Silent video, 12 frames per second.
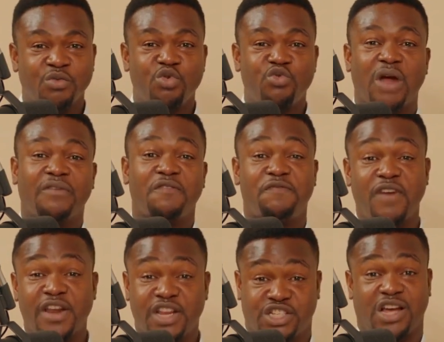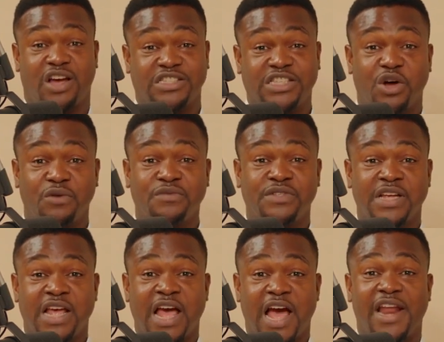we'd rather furnish it ourselves
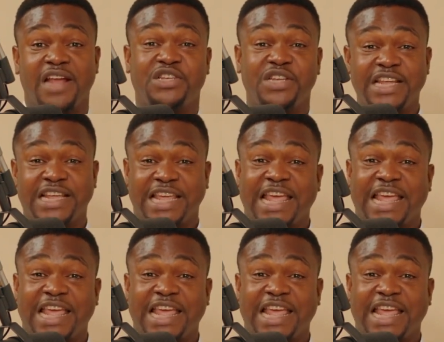and actually